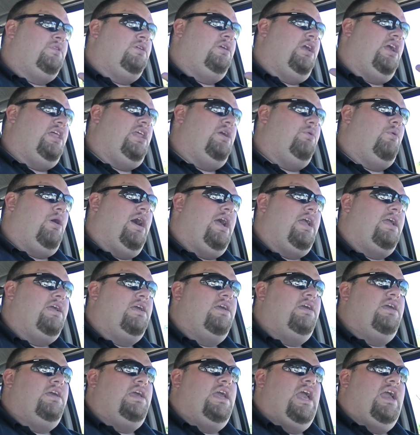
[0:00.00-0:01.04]
anyway,
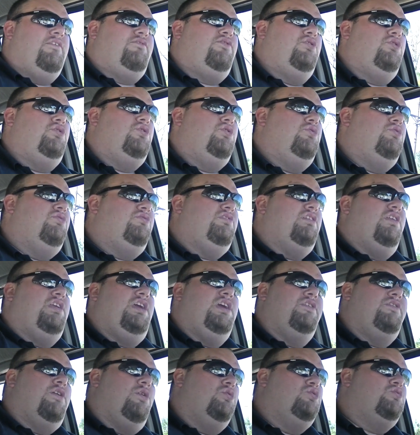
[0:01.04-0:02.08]
if you use
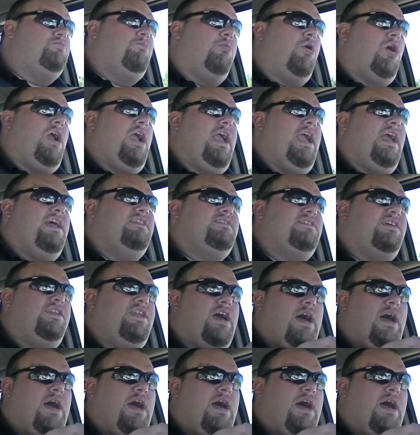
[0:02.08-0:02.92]
any of those brands, and